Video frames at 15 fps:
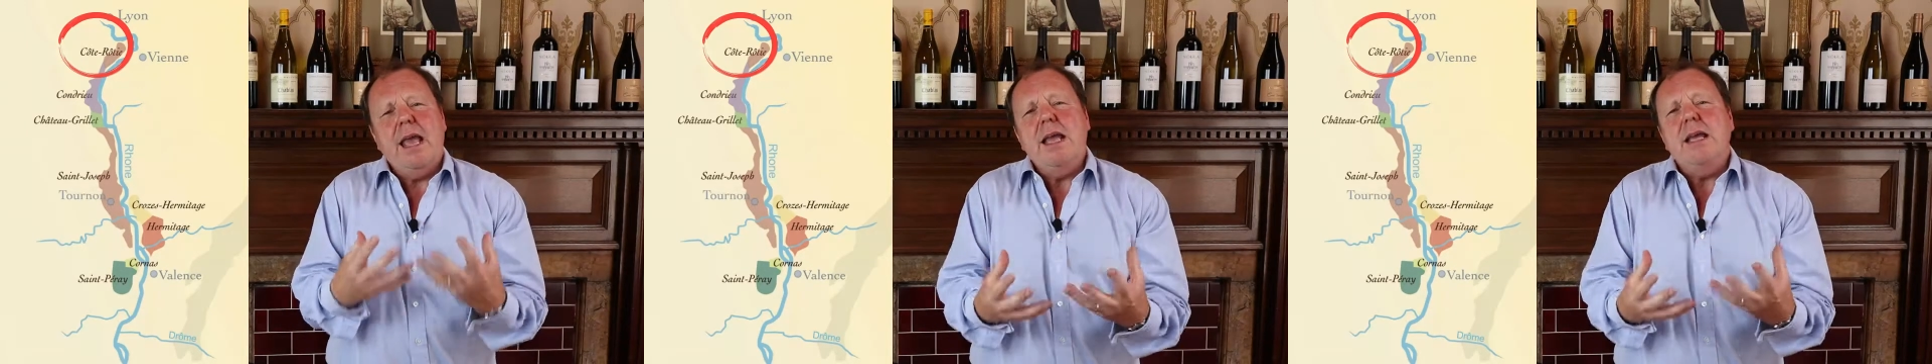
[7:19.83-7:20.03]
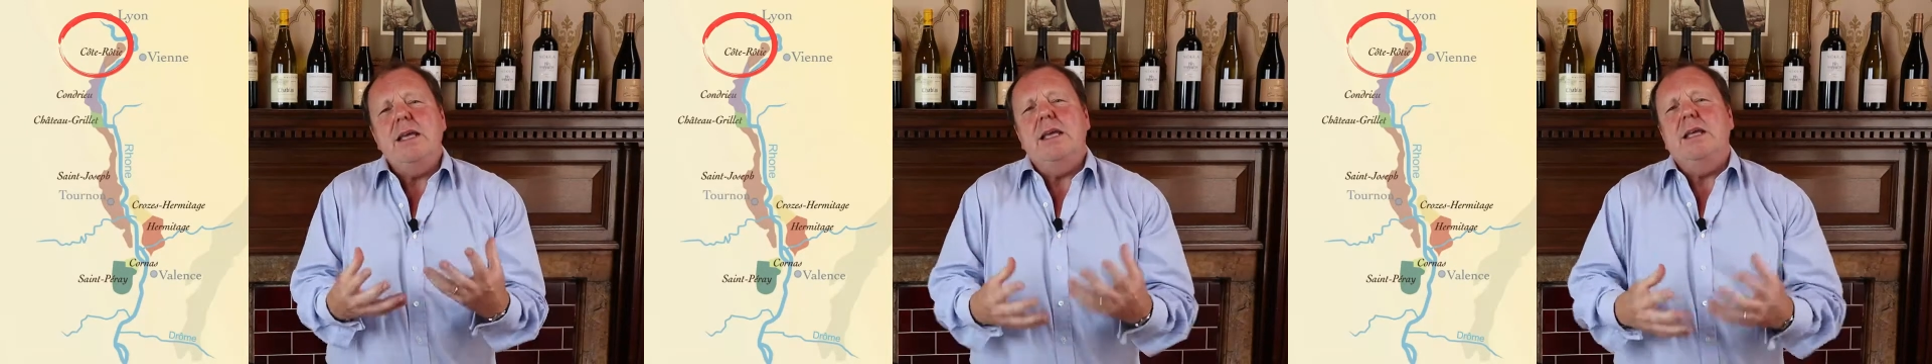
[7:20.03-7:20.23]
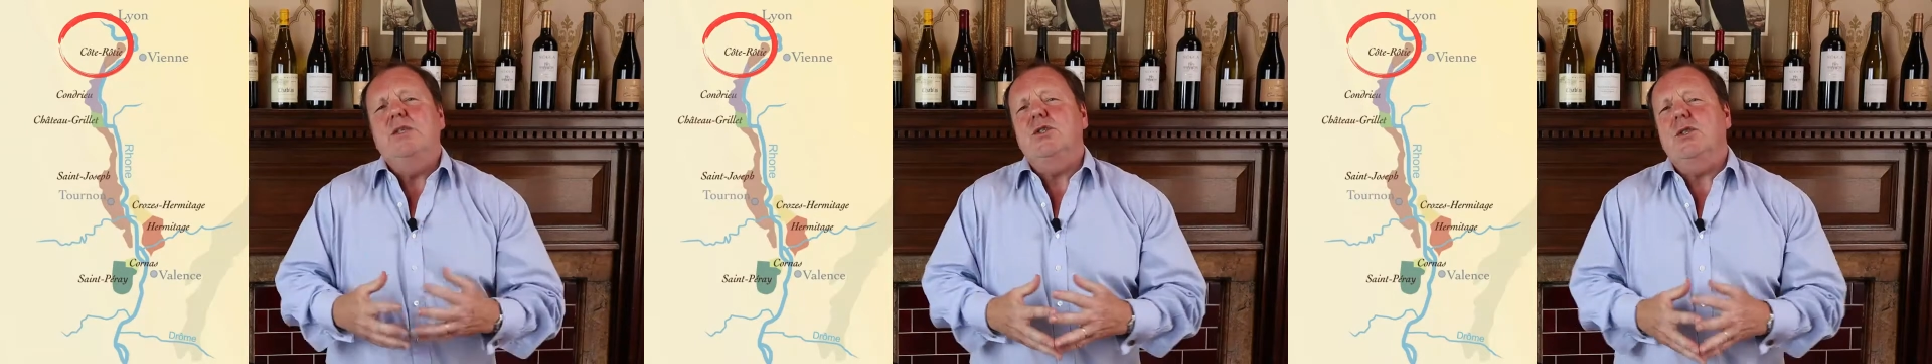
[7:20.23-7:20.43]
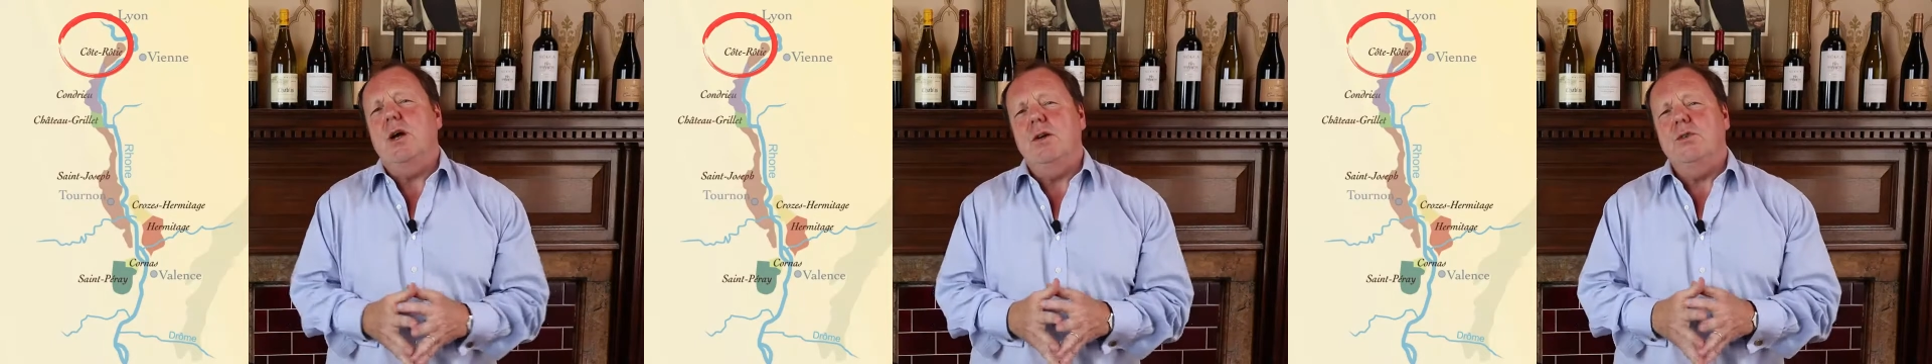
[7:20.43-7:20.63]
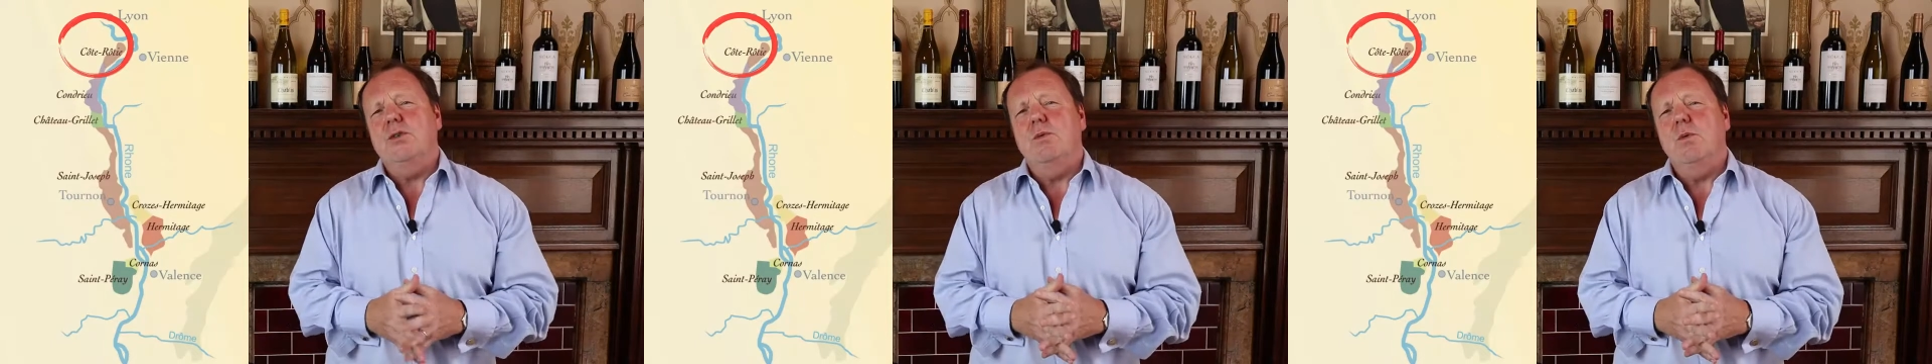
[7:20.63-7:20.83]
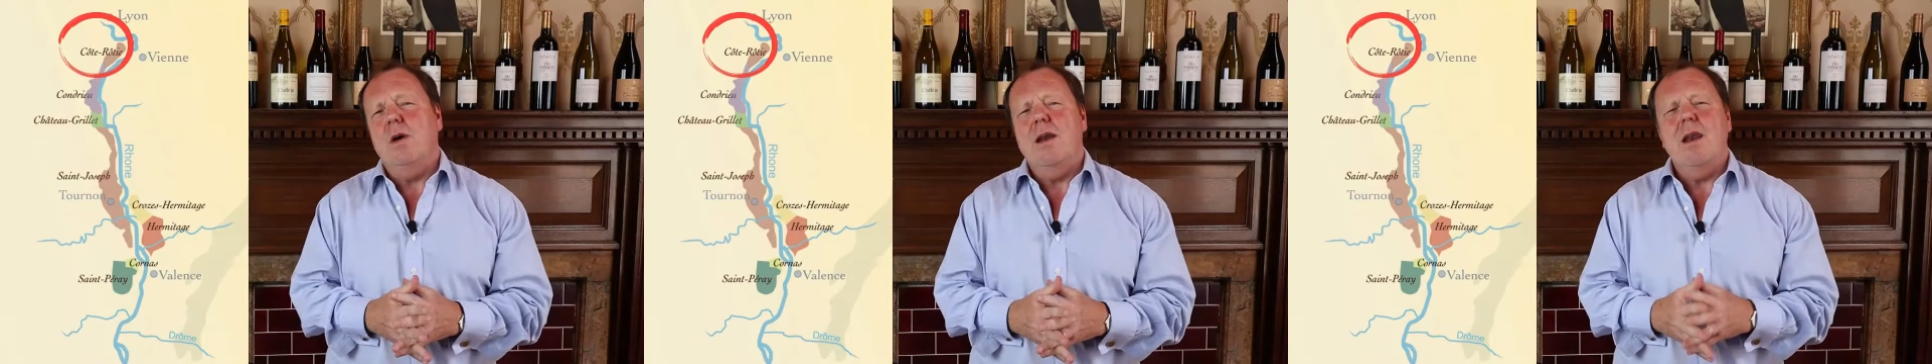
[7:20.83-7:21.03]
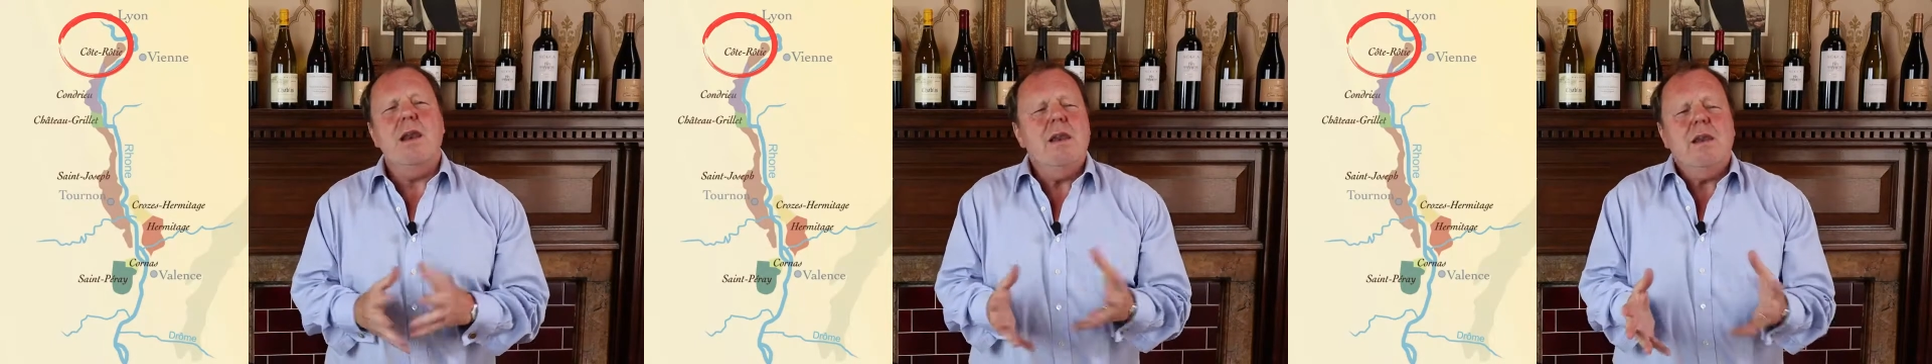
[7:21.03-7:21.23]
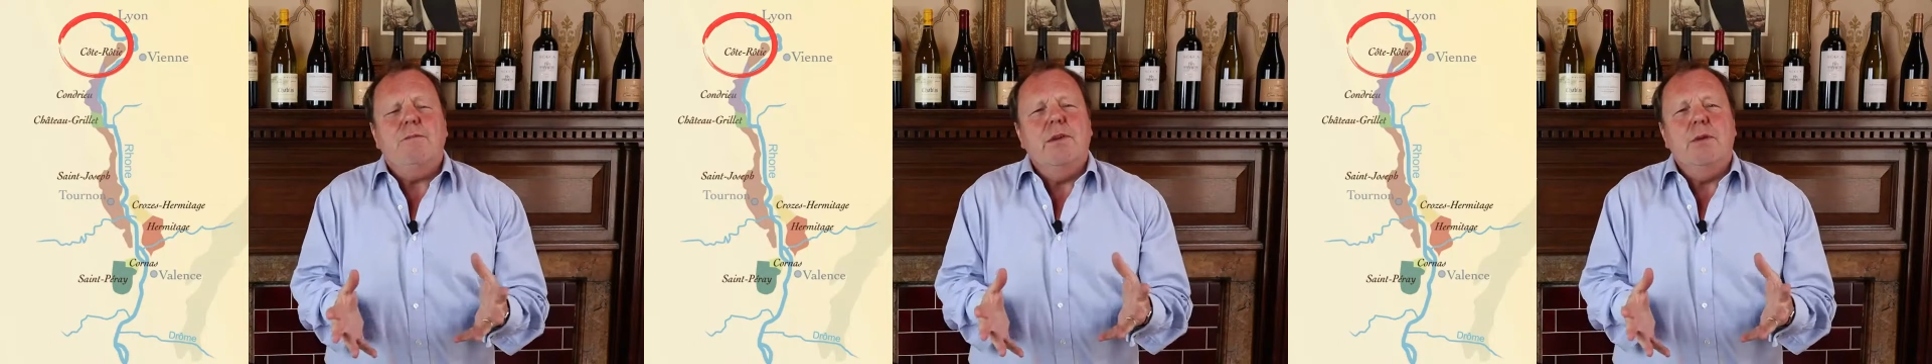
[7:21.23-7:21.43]
inky styles of
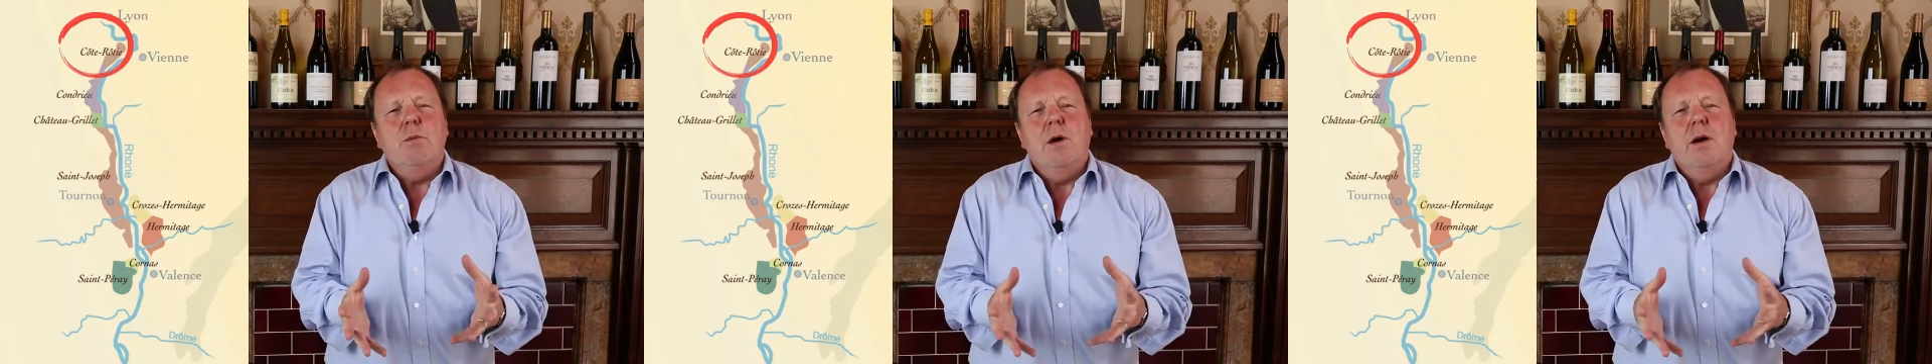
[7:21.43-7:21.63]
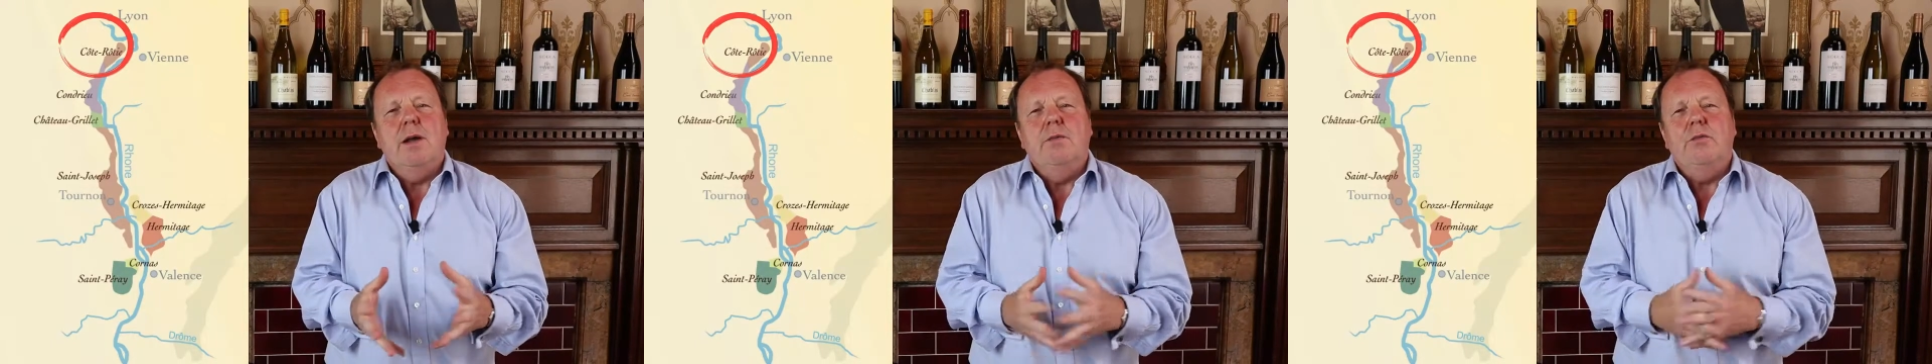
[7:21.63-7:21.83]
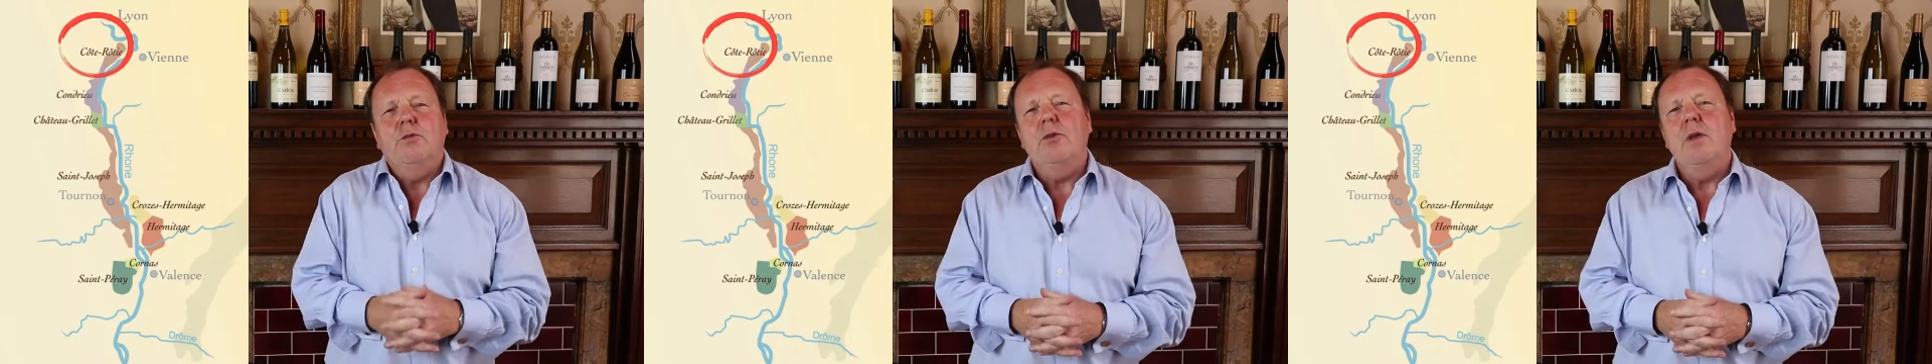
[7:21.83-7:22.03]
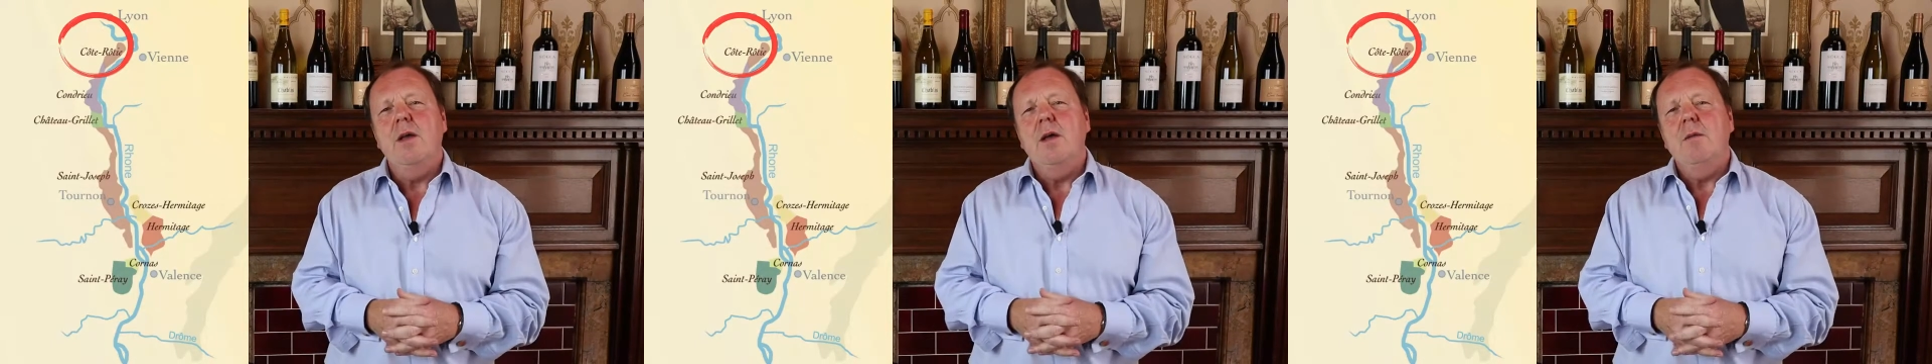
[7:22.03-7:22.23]
wine, lovely wines.